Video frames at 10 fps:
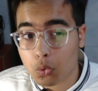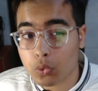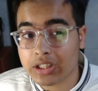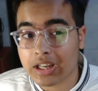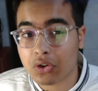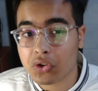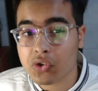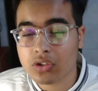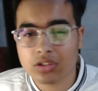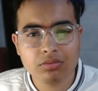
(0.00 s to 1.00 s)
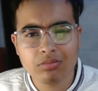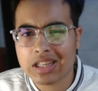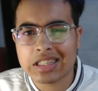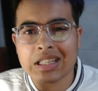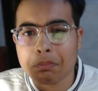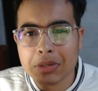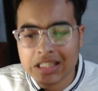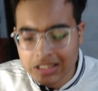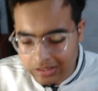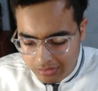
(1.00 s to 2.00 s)
Queen take rook, easy
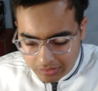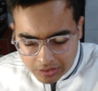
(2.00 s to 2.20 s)
peasy.